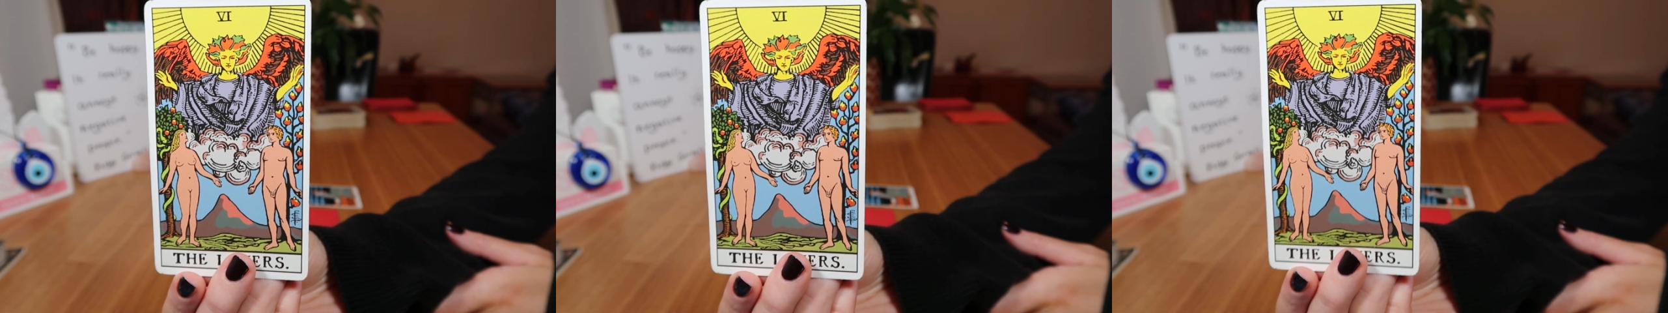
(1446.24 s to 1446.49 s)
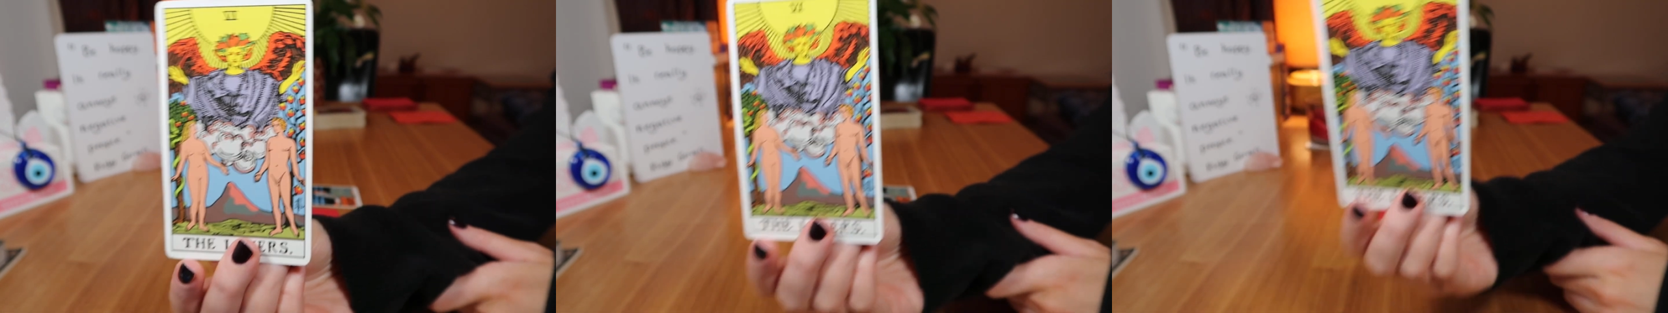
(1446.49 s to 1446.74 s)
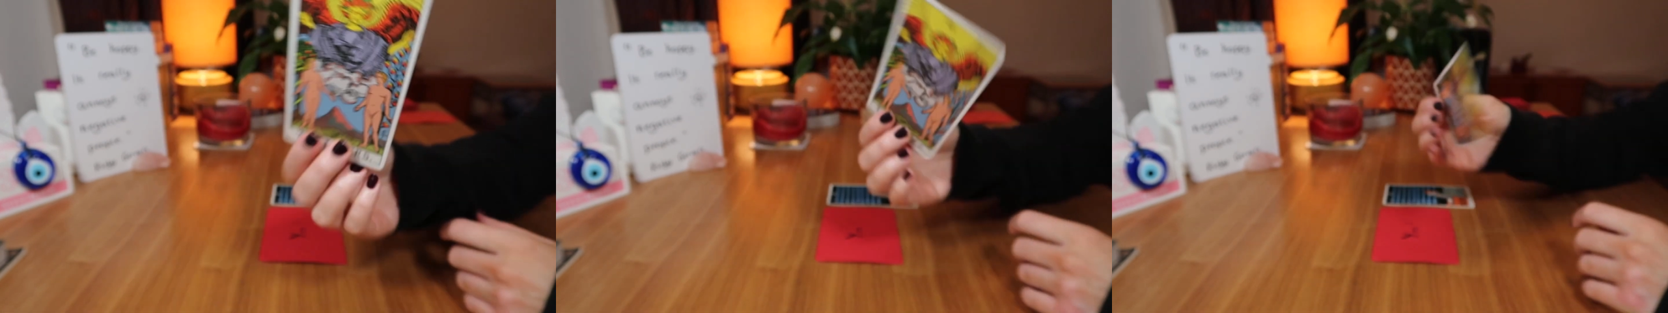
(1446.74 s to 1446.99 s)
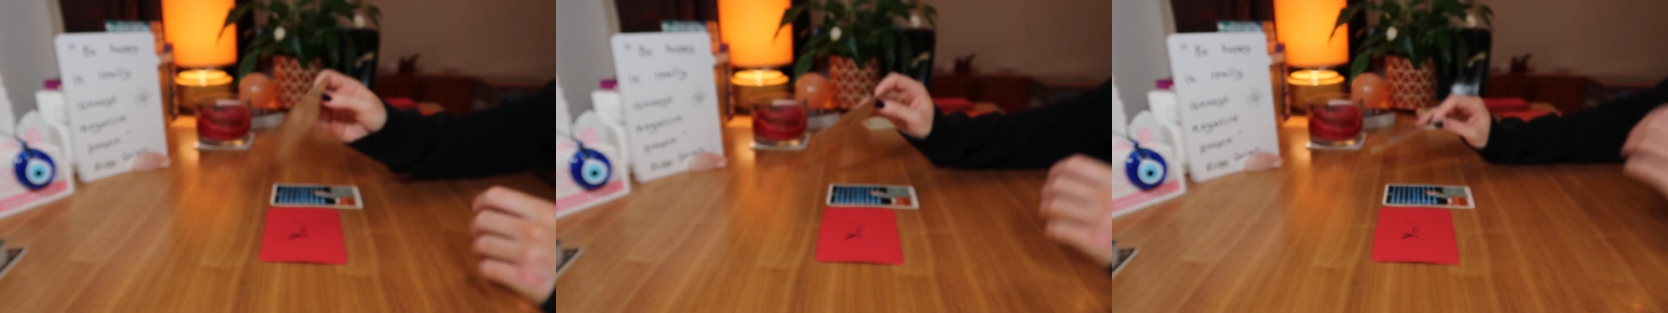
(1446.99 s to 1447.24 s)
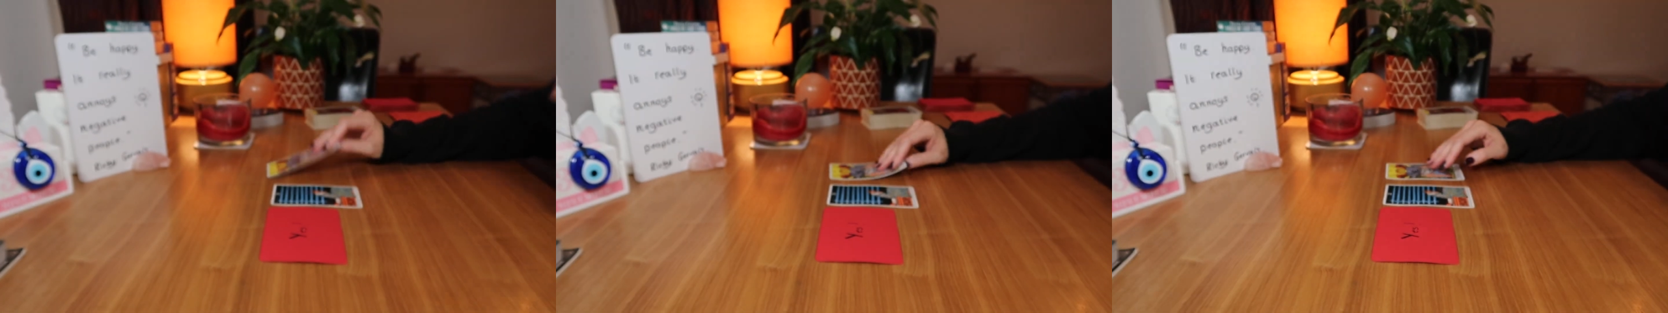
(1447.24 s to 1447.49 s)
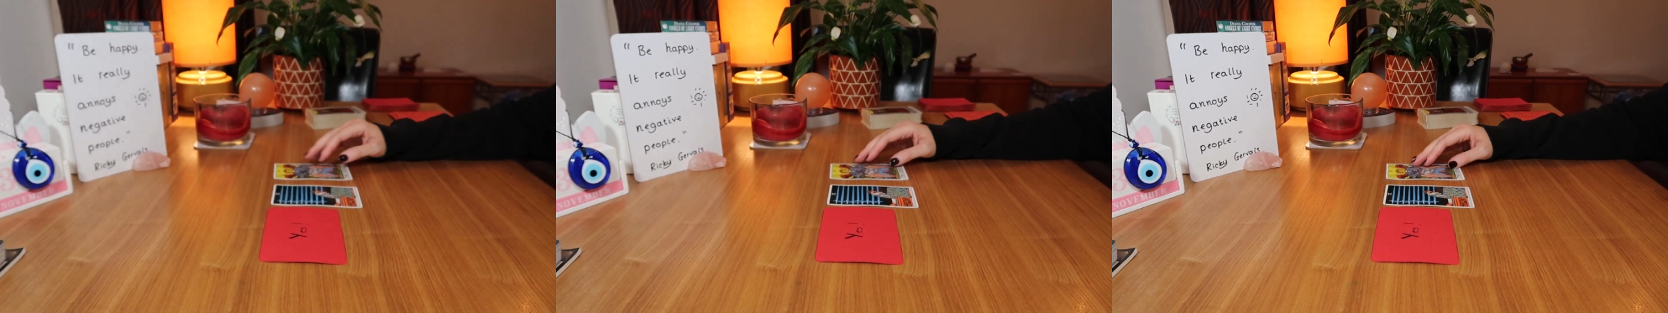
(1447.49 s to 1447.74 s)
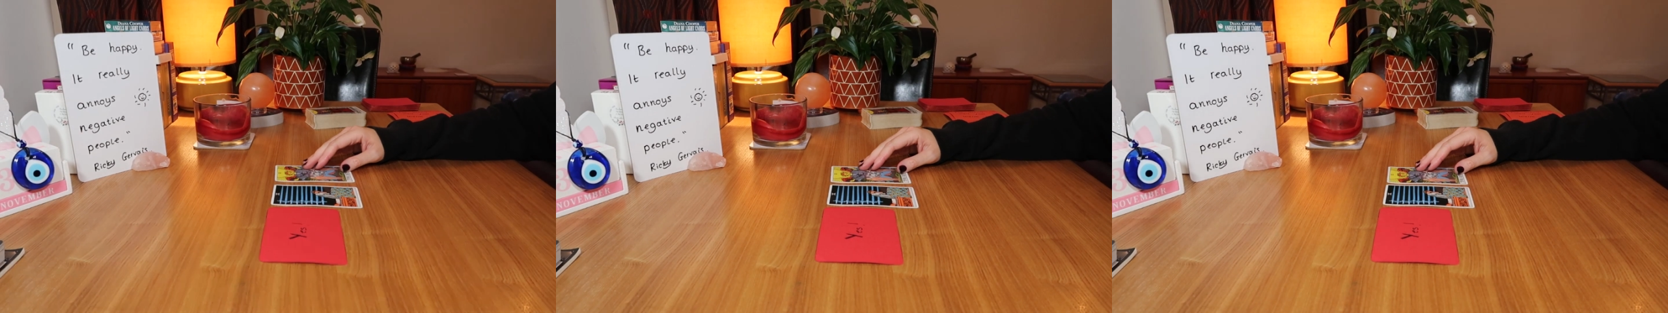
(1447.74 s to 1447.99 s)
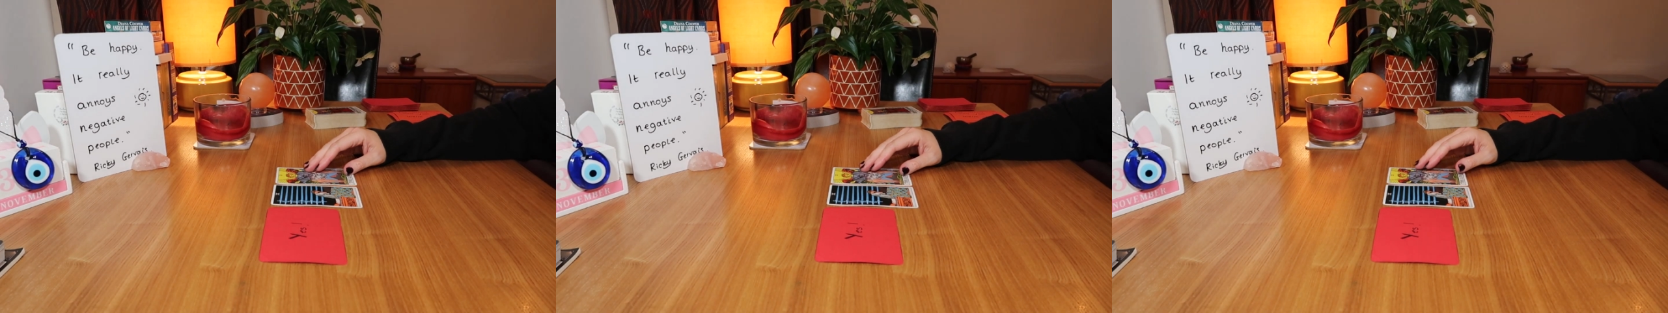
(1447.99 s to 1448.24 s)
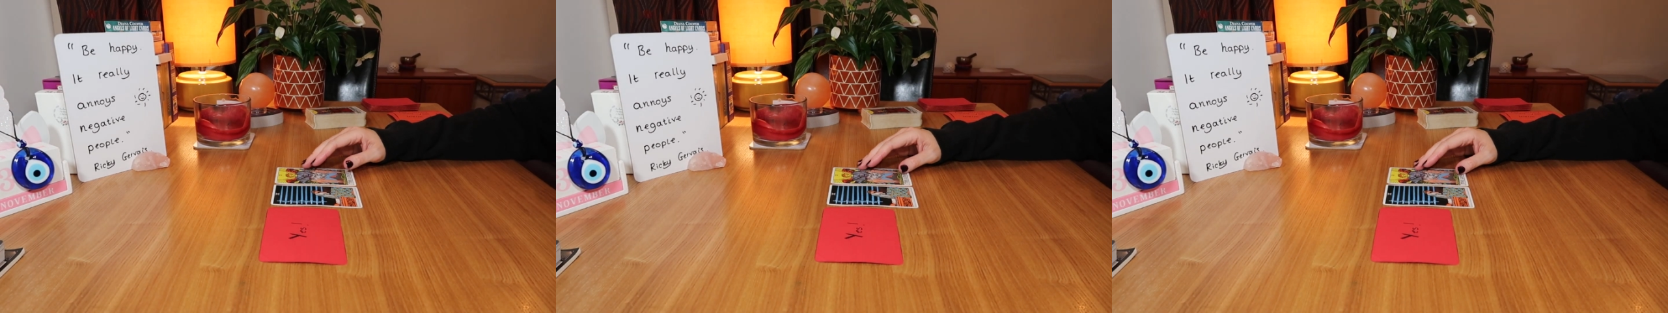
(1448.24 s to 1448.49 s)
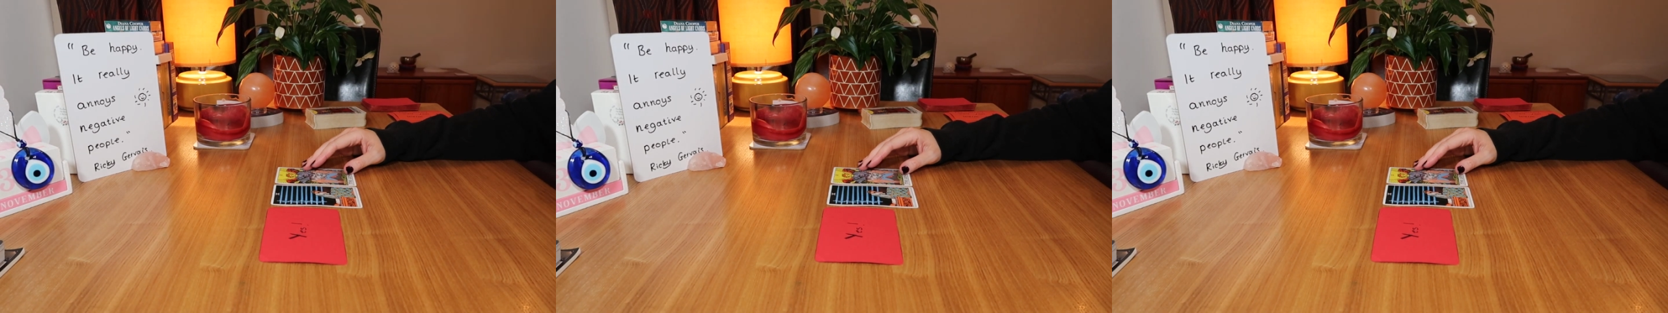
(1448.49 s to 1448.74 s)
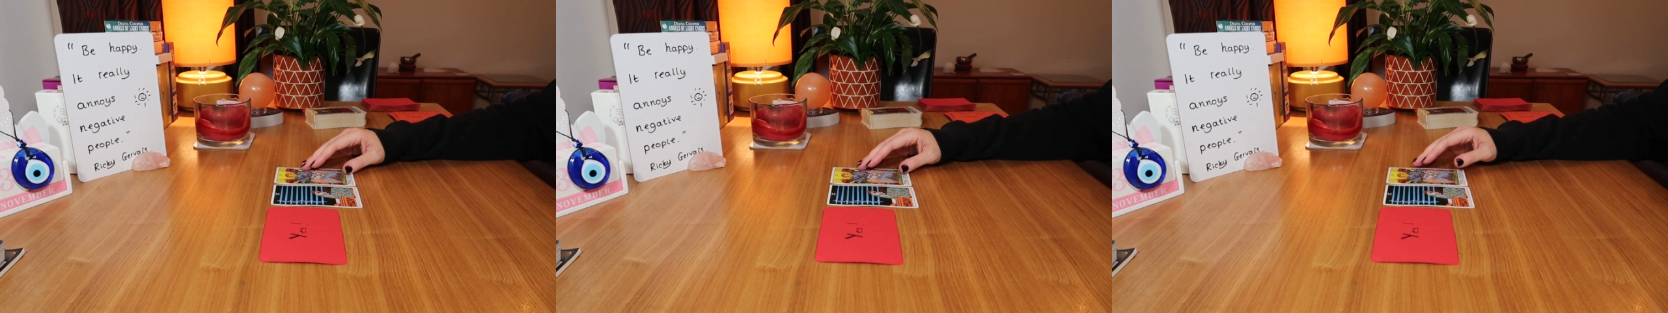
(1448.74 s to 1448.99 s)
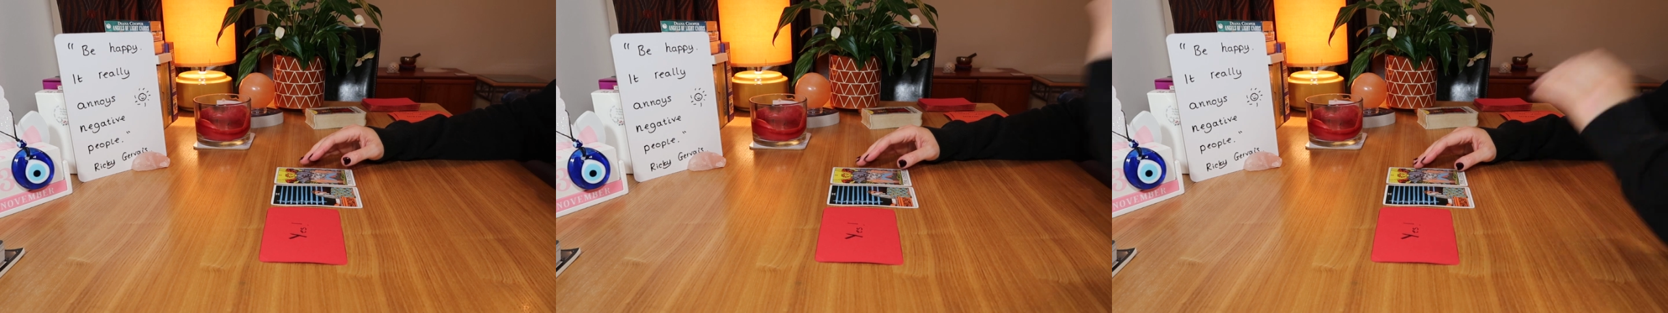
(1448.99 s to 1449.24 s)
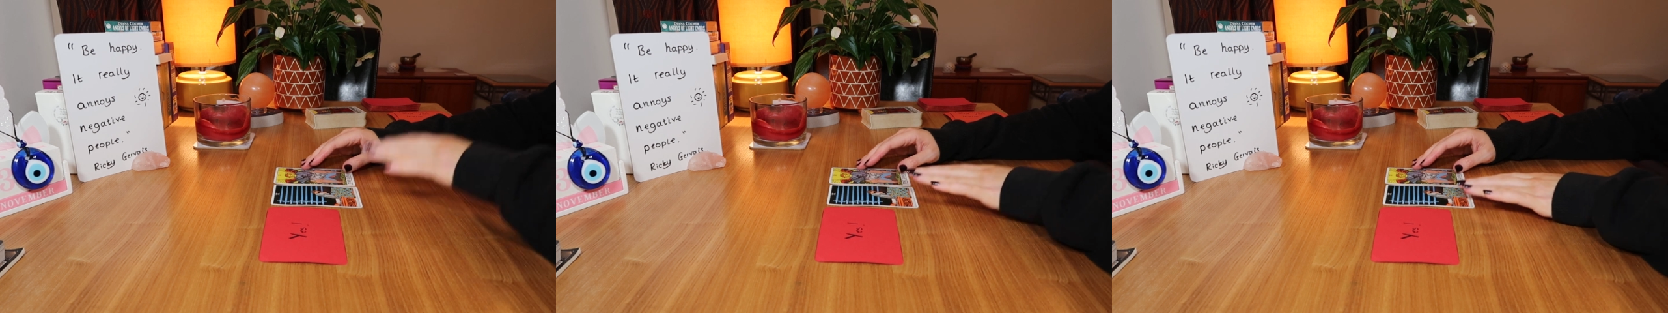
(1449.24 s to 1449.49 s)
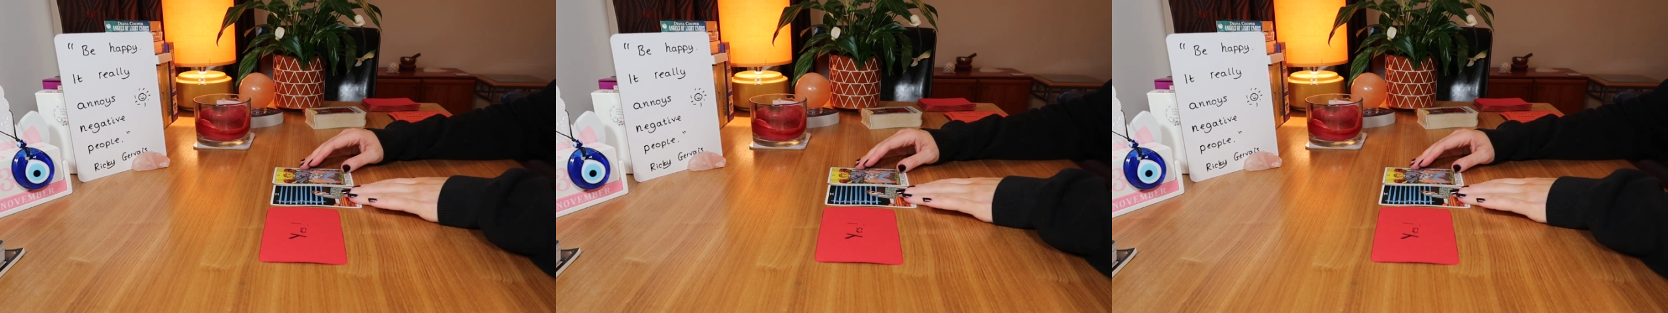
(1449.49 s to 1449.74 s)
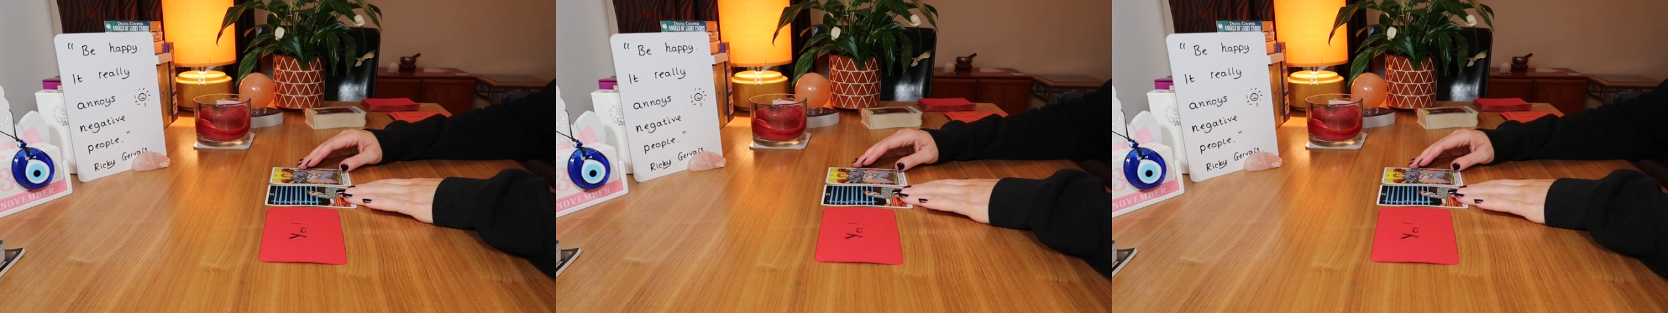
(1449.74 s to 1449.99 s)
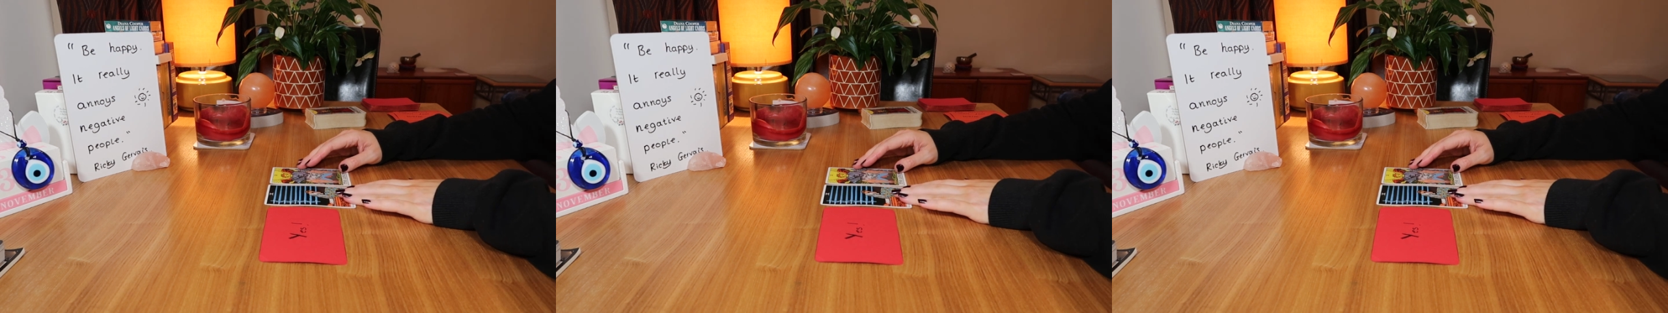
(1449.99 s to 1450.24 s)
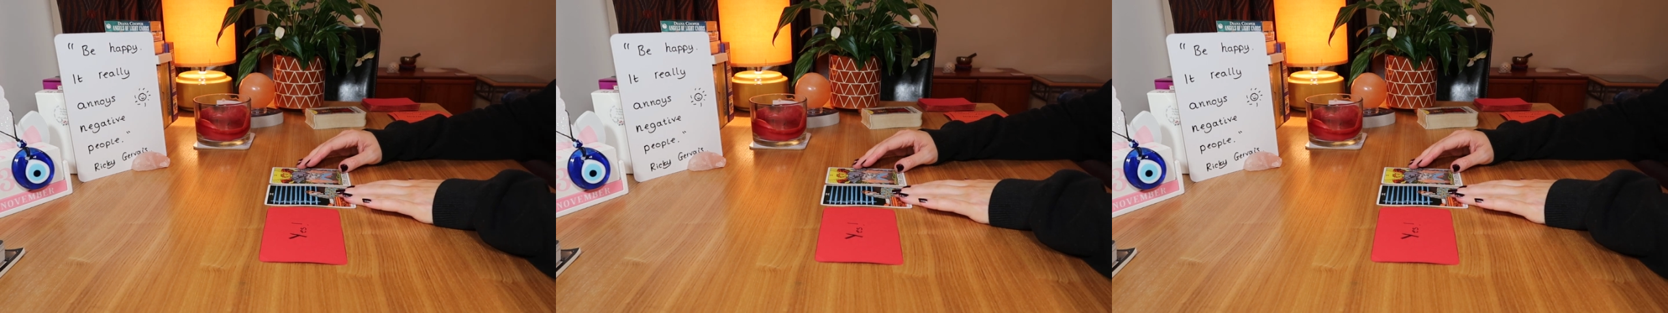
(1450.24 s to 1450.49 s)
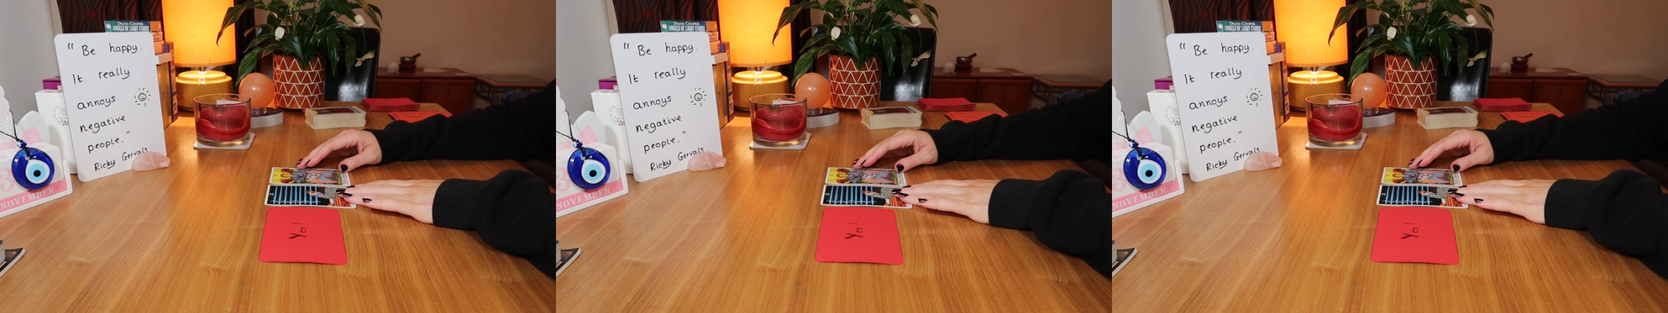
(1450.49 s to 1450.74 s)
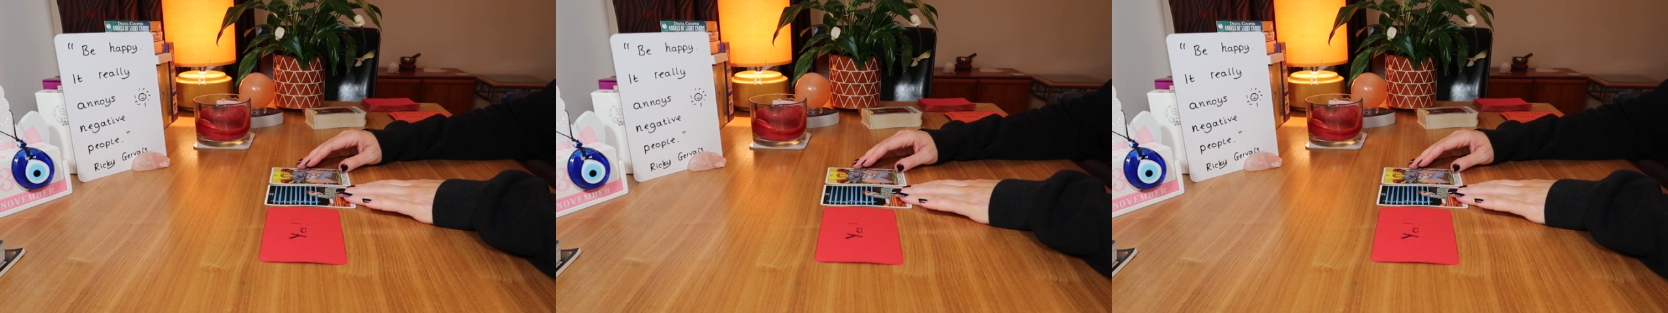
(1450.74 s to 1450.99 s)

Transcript: (no speaker visible)